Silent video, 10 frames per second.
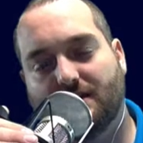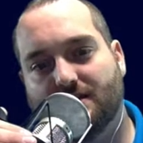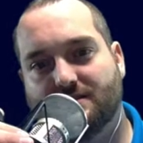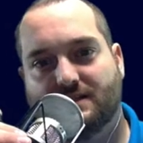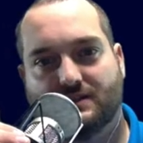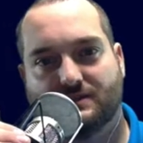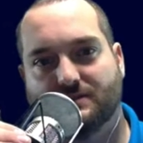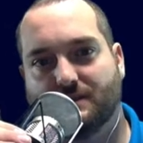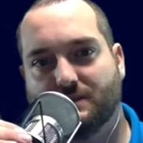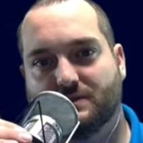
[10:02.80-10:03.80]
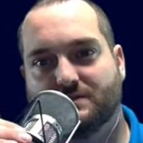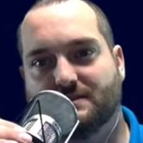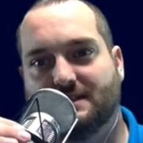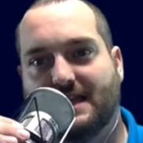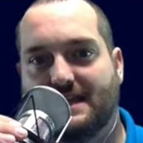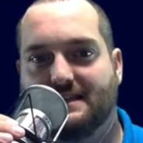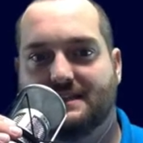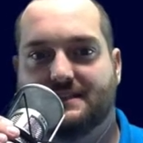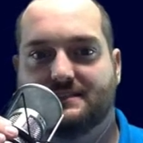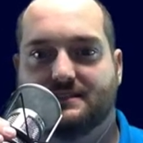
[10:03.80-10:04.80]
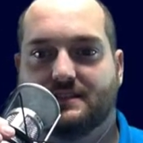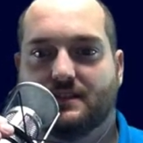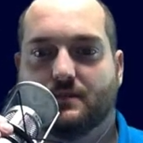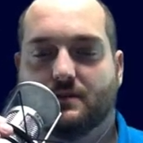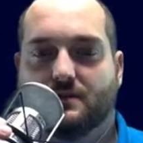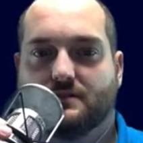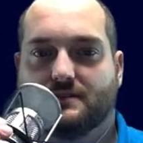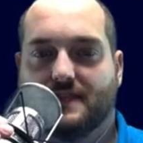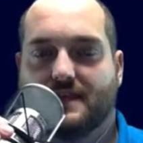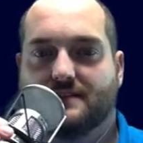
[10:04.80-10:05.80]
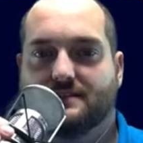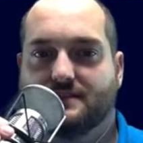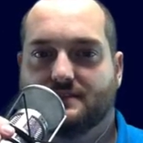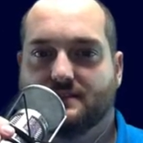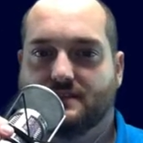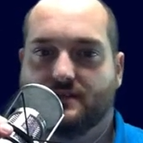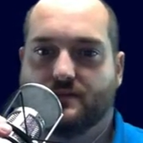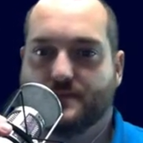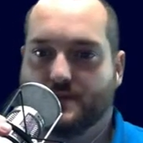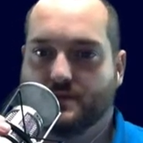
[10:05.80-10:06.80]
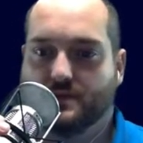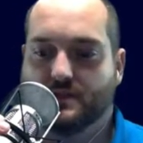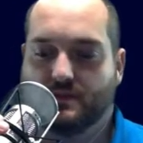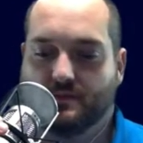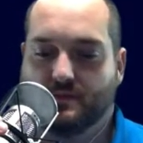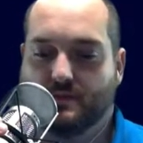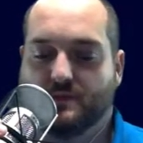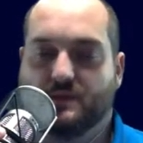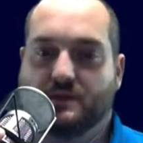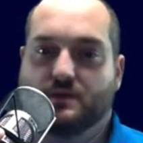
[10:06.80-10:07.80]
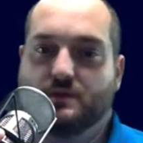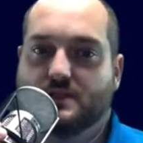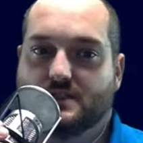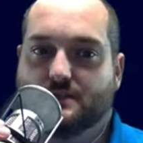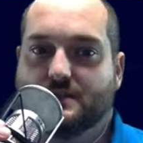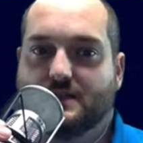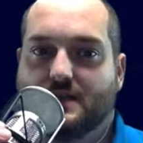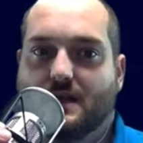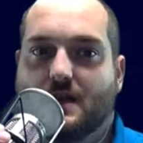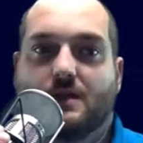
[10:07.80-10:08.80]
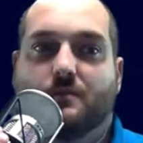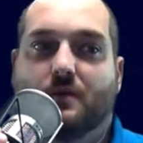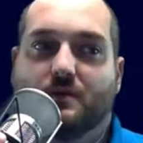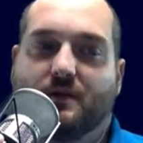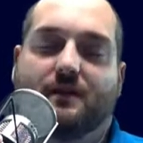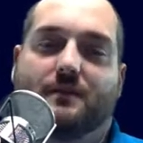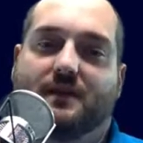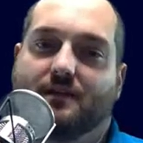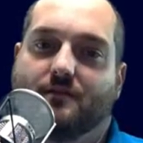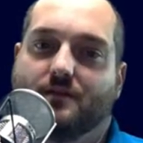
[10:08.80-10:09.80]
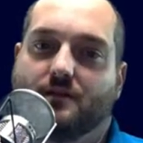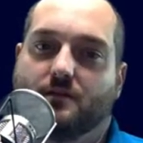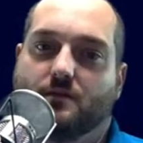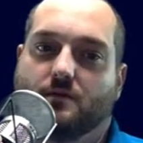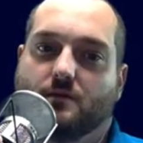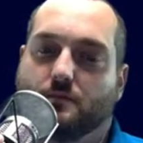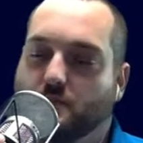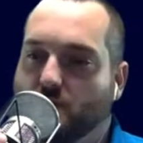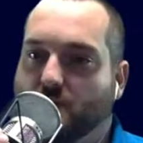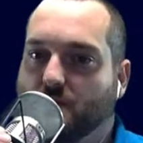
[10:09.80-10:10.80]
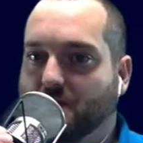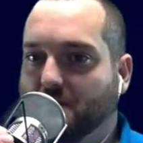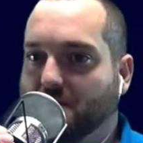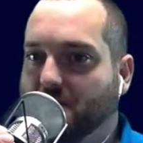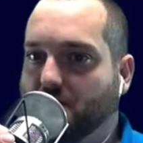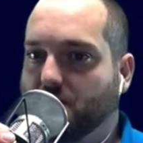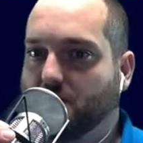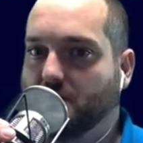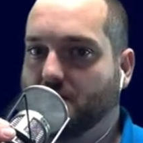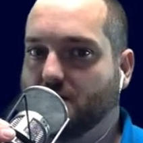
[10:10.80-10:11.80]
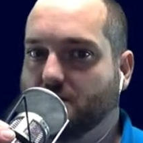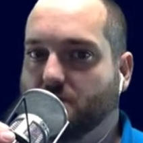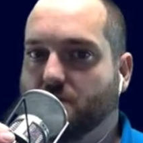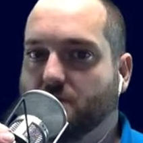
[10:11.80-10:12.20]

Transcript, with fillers: the serial numbers and the IDs and the network tags and things like that from the old hub and put them on the new hub. But without being able to reprogram that old hub,